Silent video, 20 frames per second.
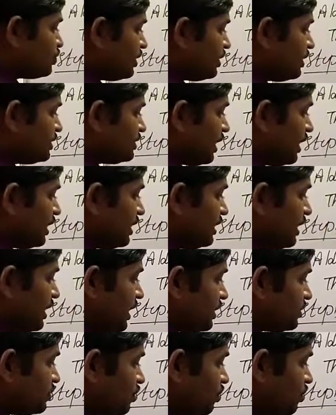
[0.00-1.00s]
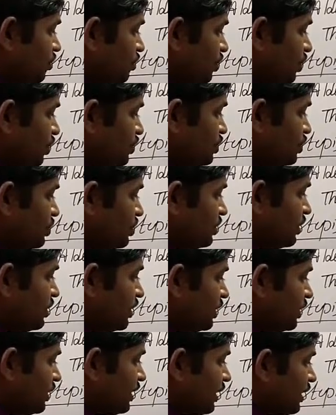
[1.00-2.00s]
is highly electron rich
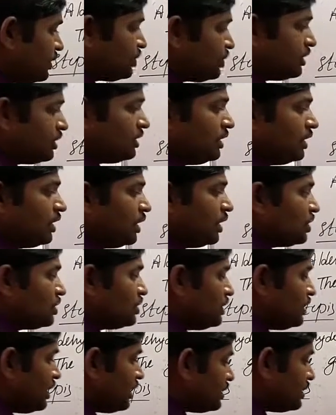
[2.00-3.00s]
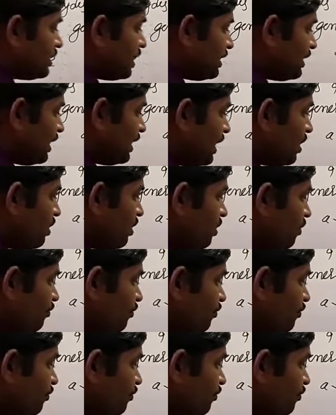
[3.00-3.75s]
in nature. Here the attack of